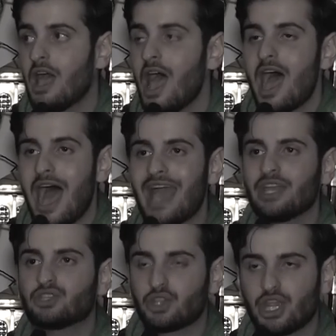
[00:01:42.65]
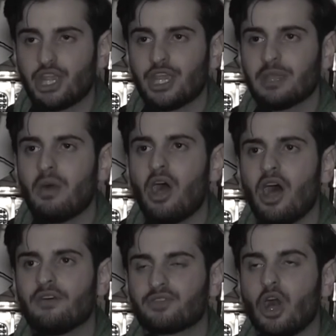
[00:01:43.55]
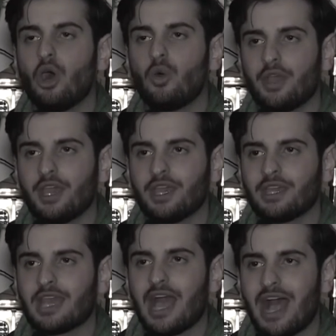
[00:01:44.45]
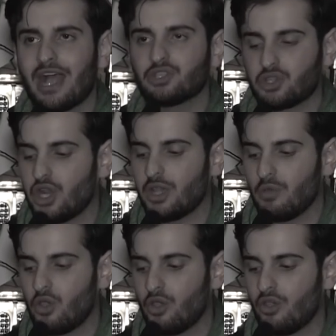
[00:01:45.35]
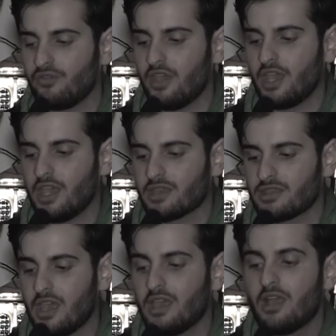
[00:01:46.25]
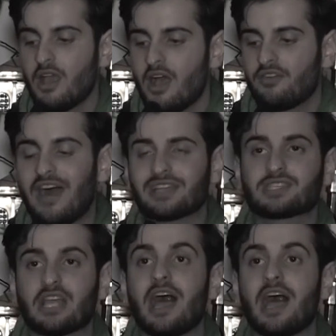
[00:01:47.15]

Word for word: I dream of going and removing the faster.